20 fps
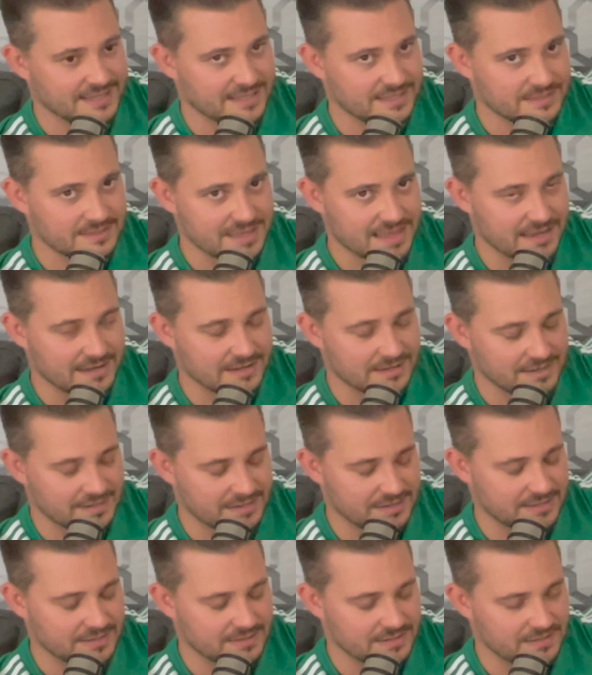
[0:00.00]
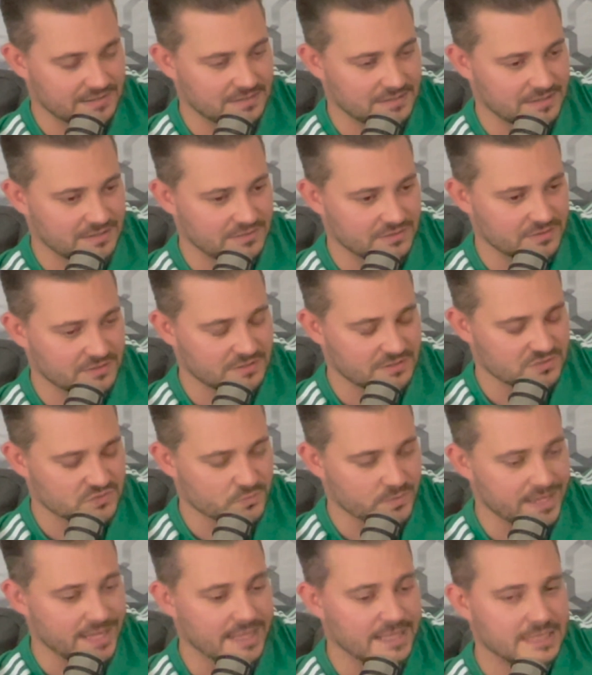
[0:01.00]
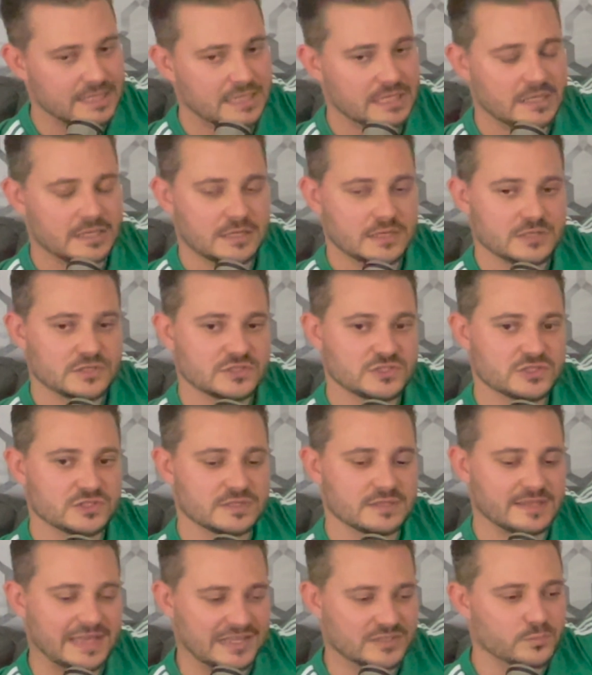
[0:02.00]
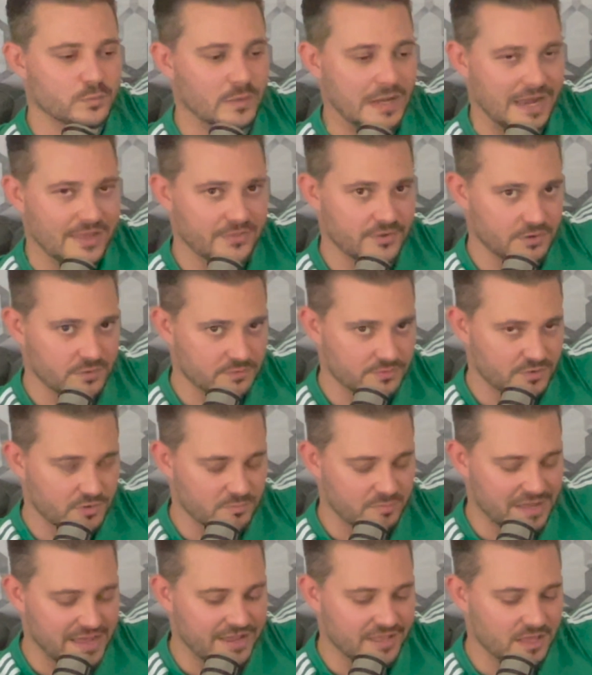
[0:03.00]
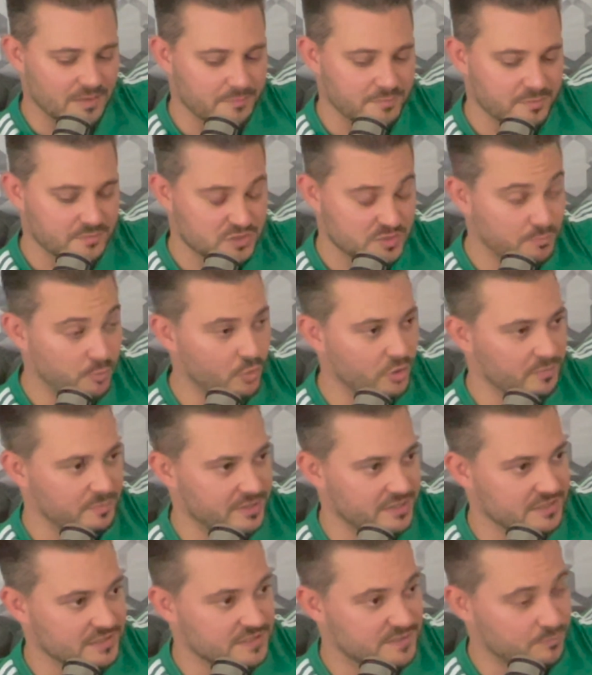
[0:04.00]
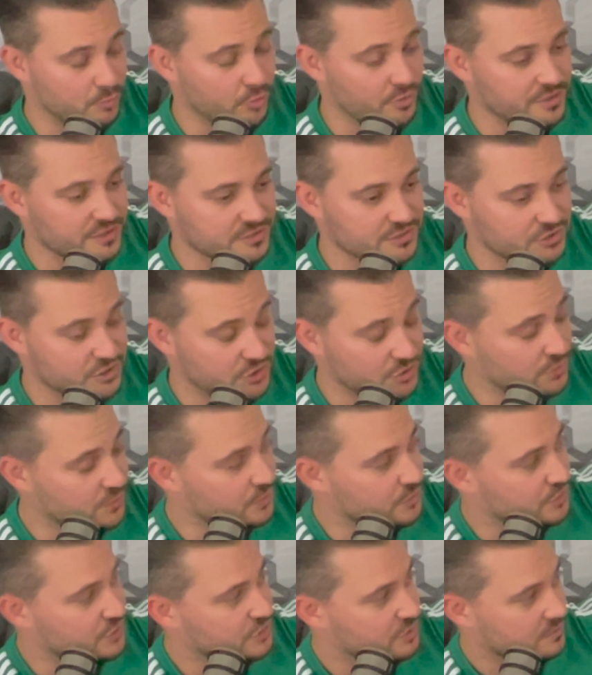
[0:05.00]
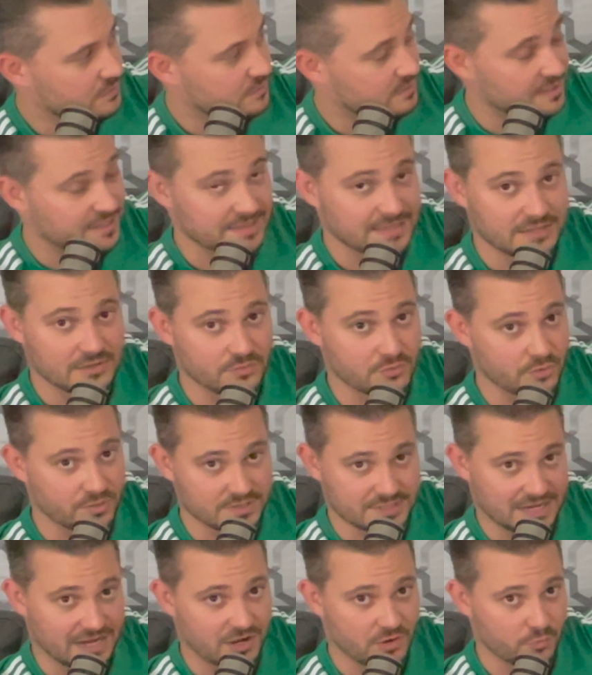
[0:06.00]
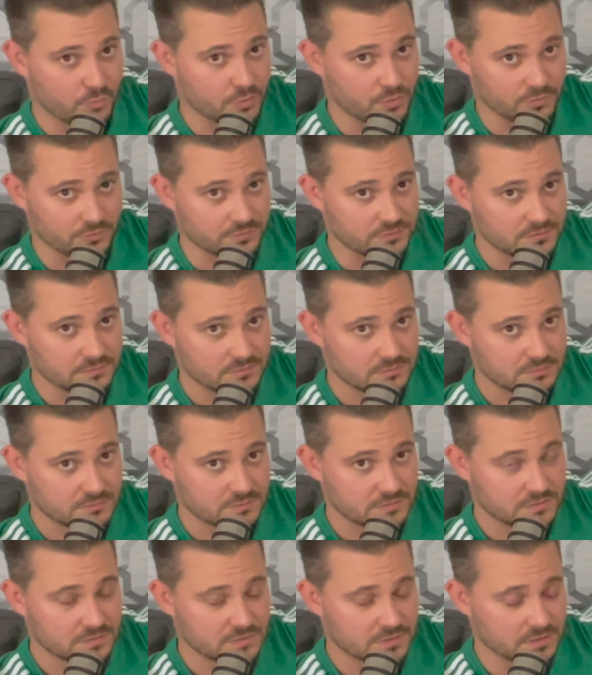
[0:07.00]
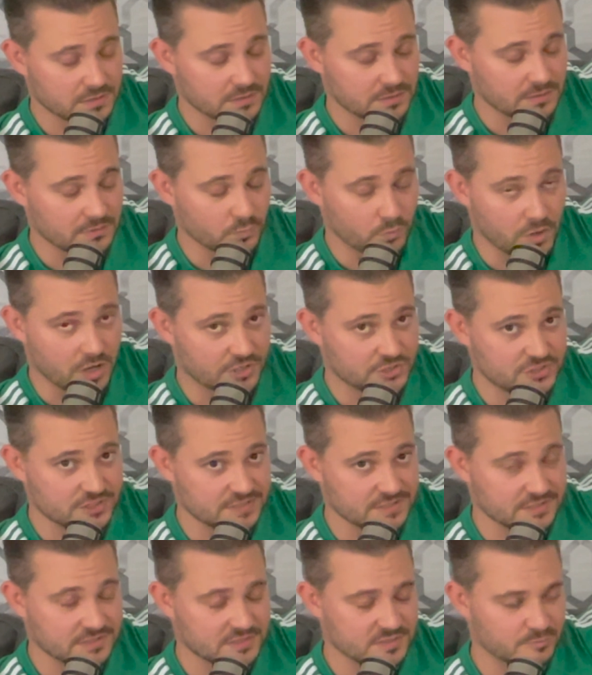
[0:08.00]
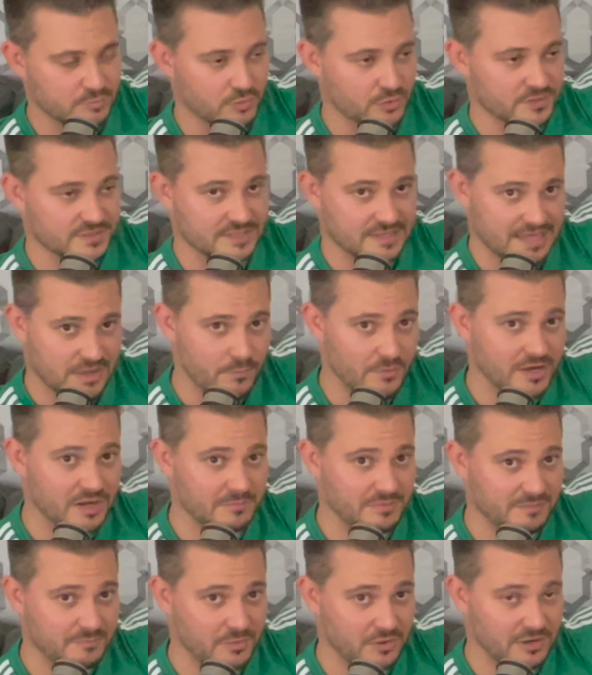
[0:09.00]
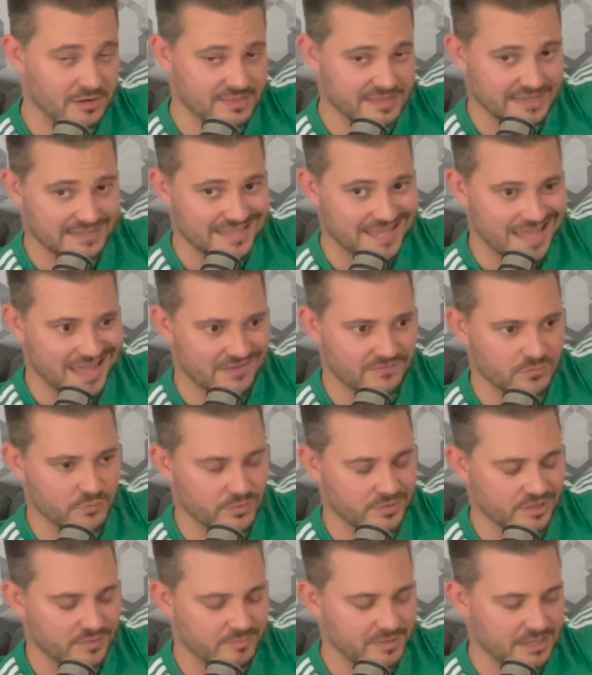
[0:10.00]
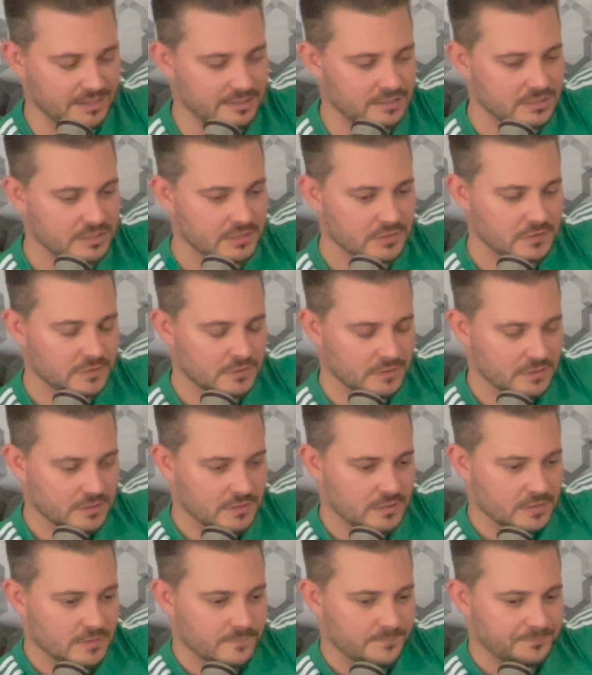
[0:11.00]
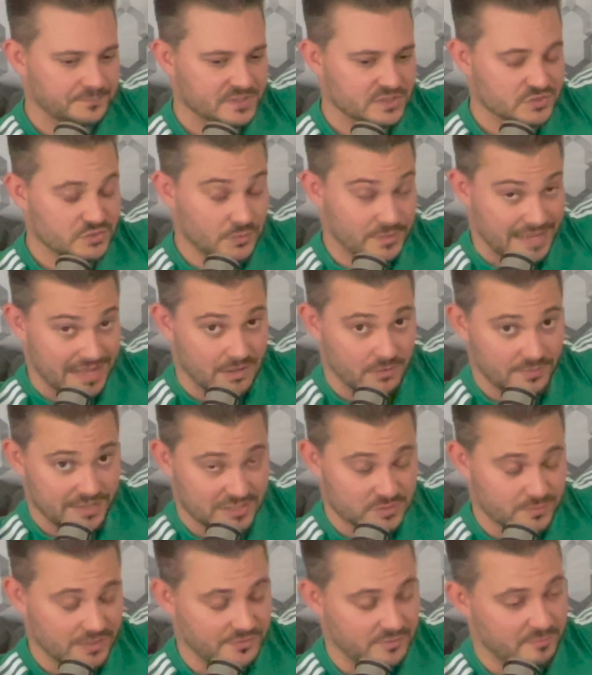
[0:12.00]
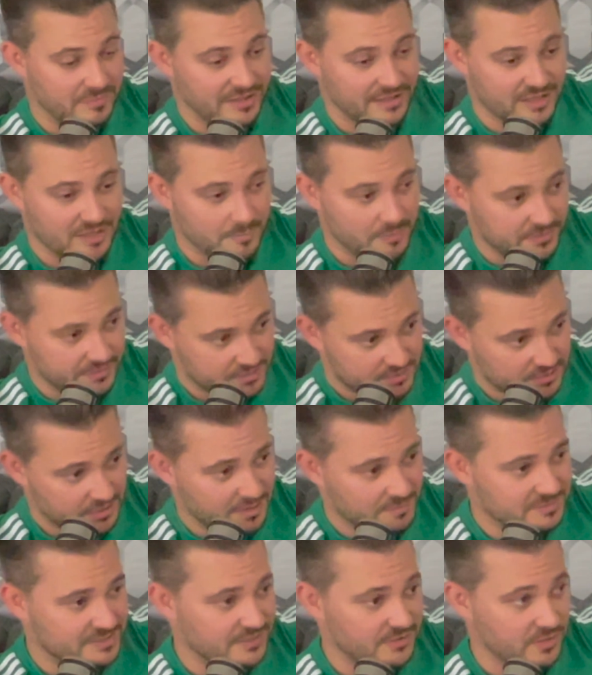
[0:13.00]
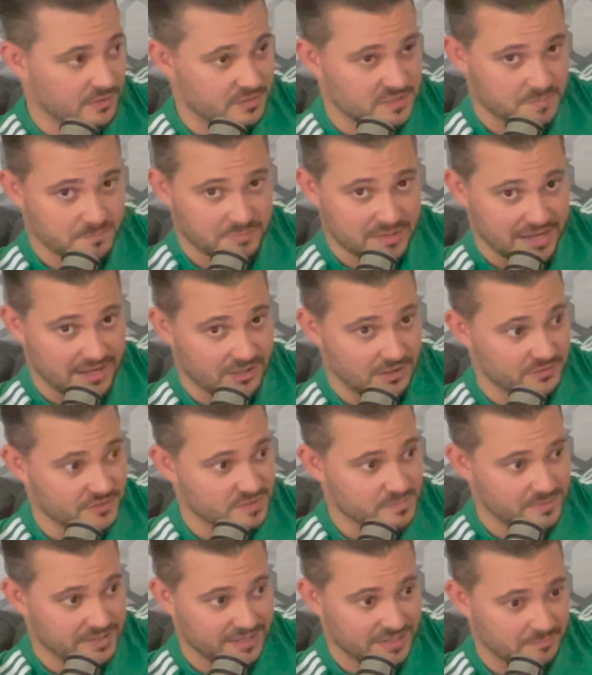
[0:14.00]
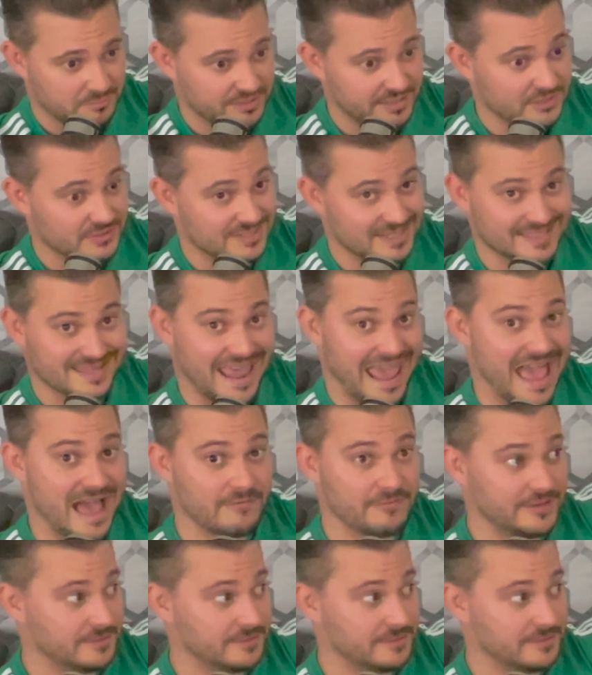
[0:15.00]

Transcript: in this way. That's why they're buying up sport, because sport is a huge thing that the entire world watches and supports, and they want to be part of that. They haven't really been. So now that's why they're buying up all the clubs and they're spending all this money on players because they have it.